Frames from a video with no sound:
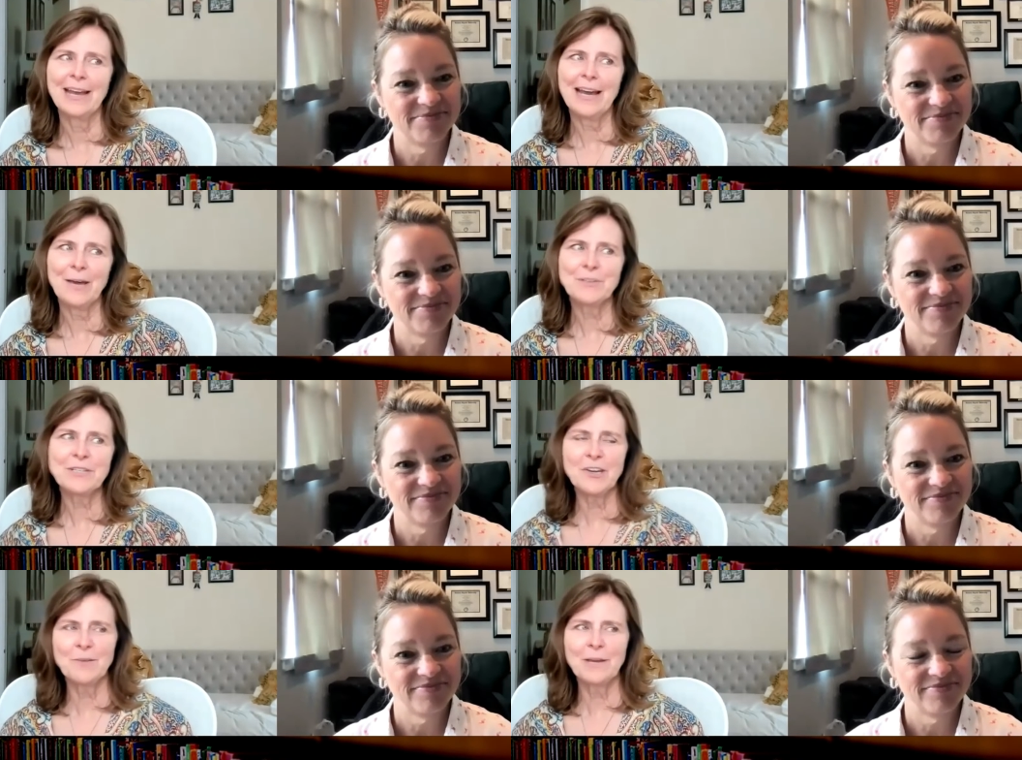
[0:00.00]
Speaker 1: I will tell
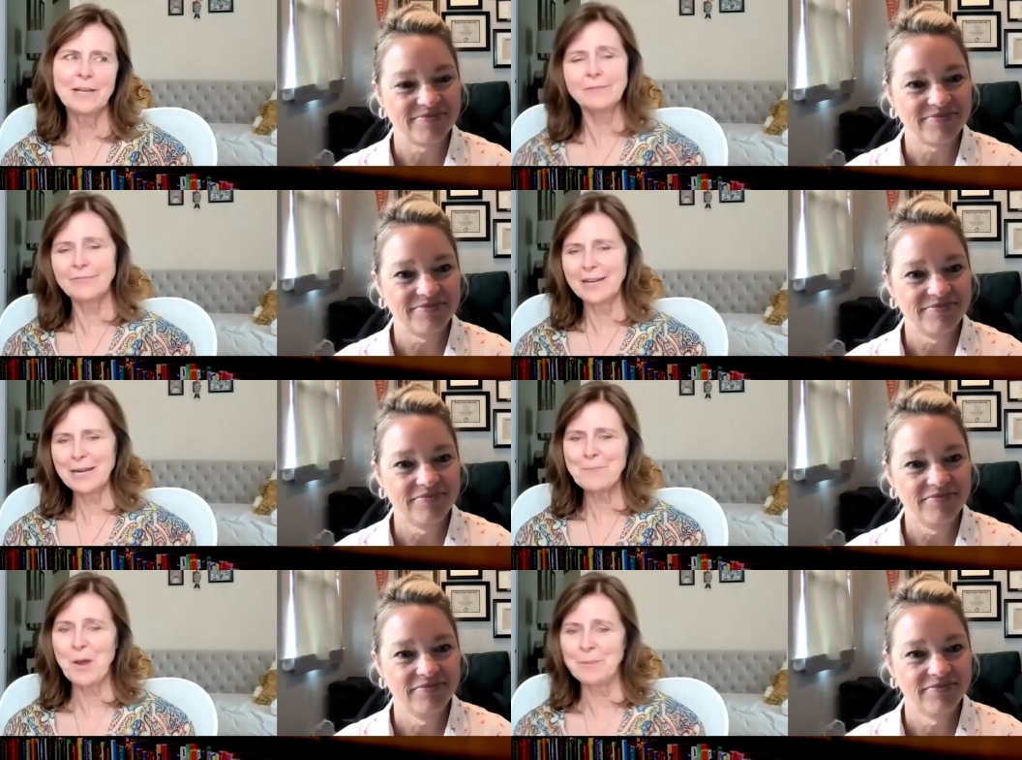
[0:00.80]
you my defining
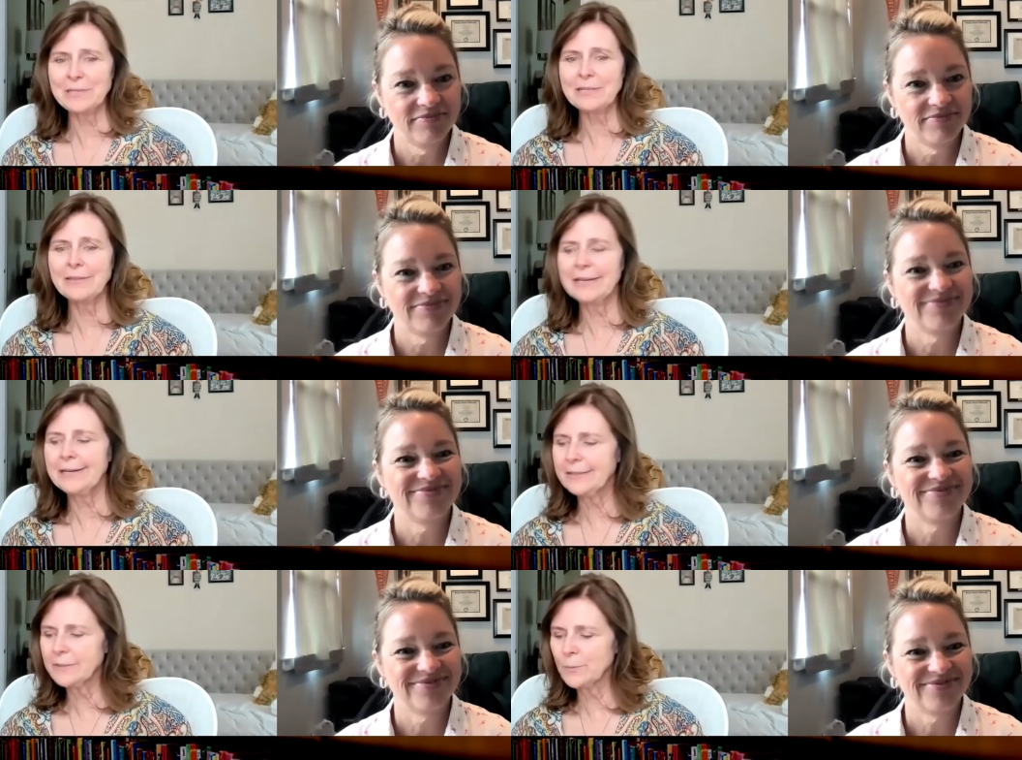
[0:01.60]
moment in
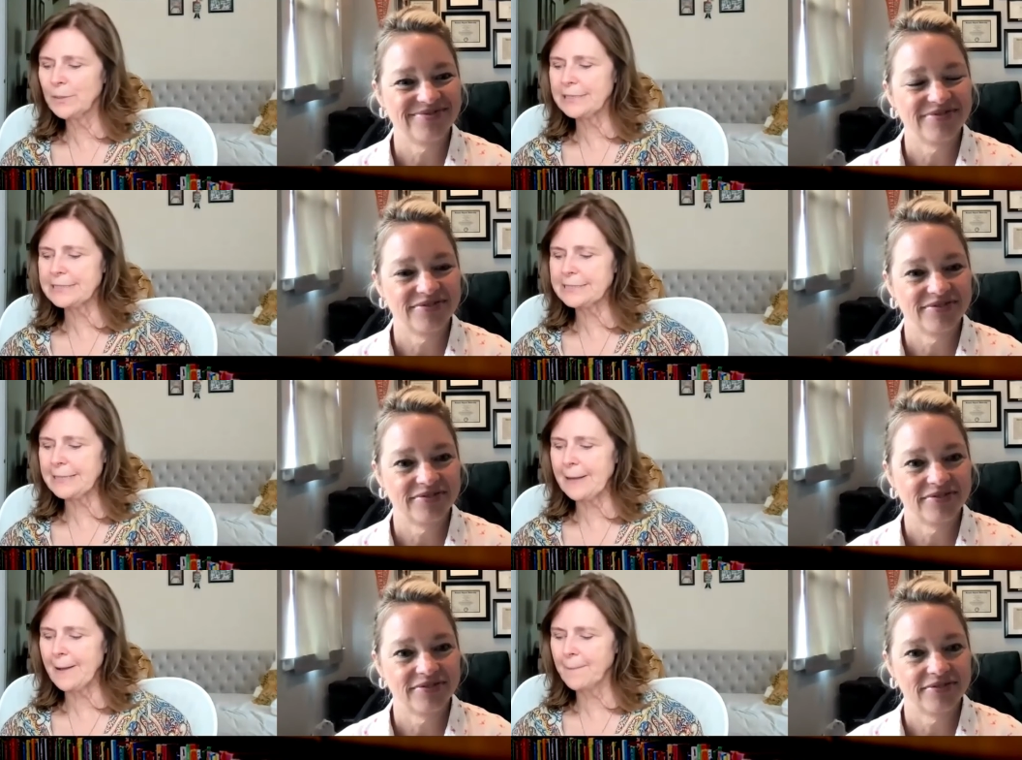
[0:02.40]
that was
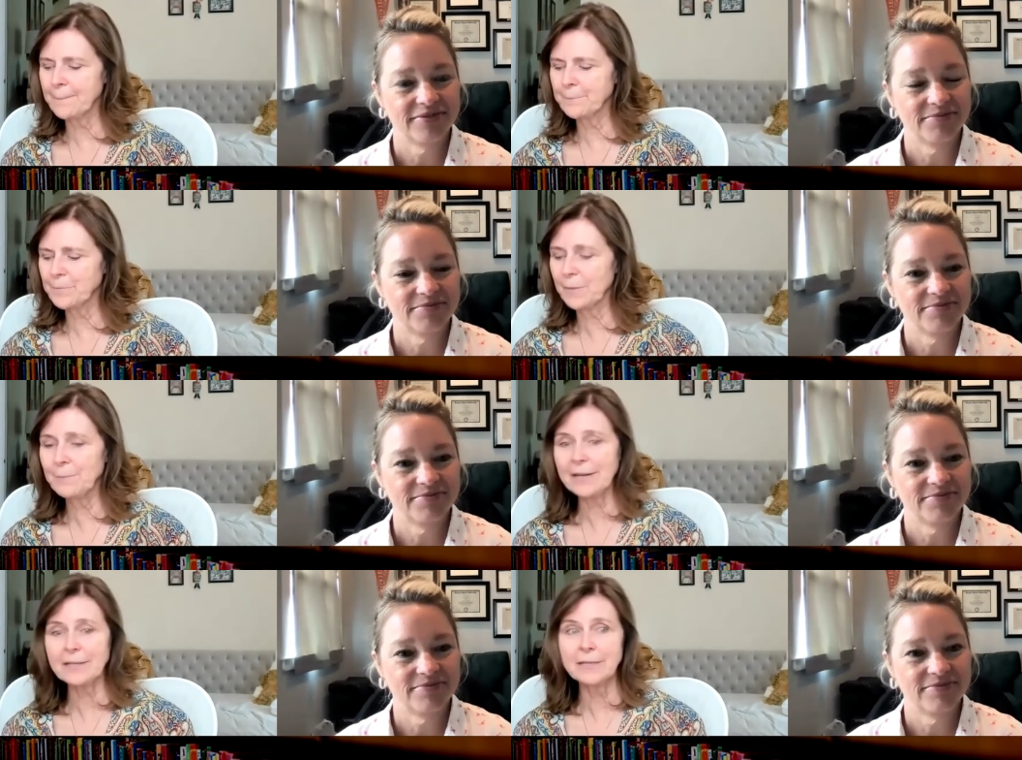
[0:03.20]
um,
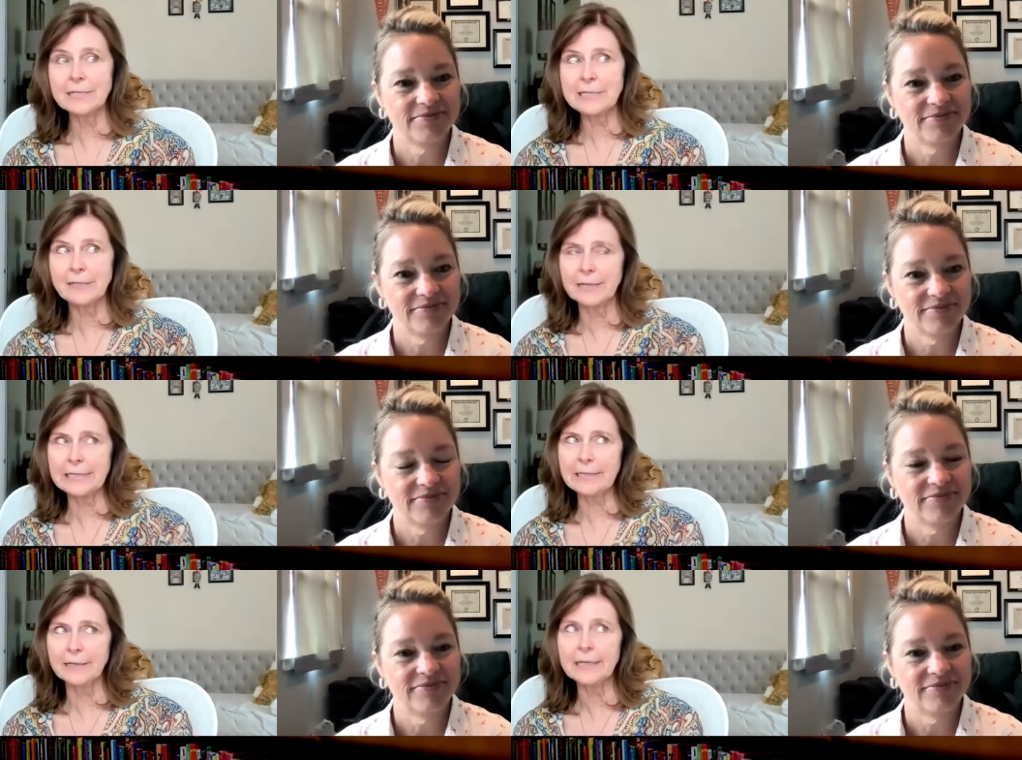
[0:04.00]
back in
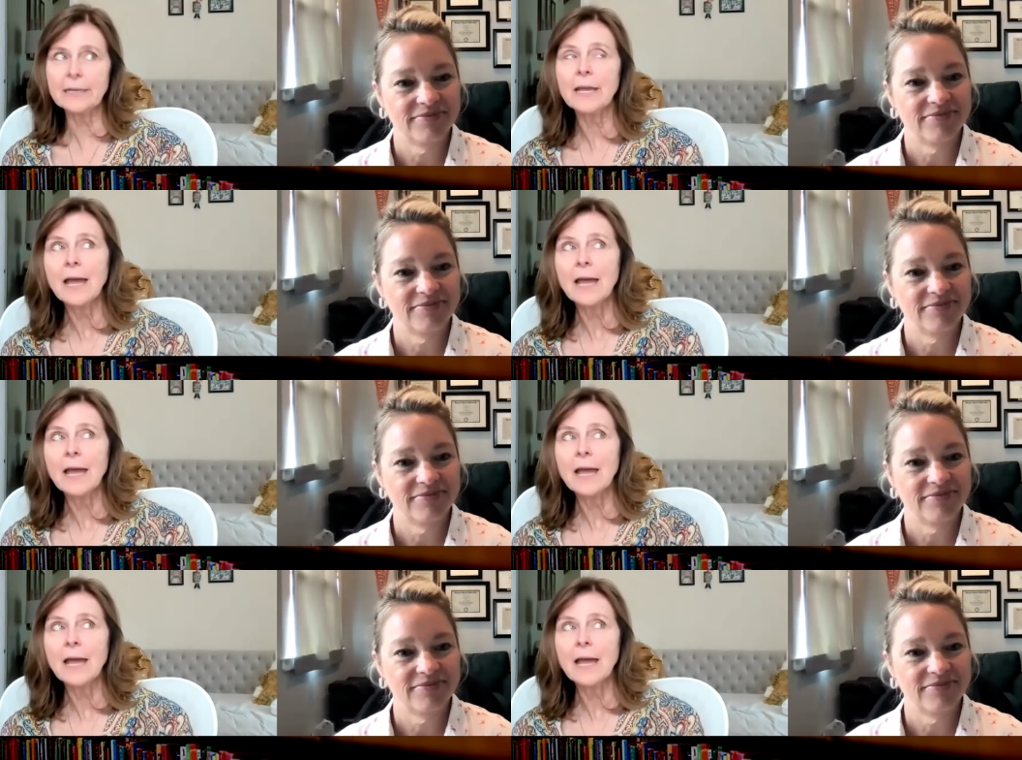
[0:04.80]
1999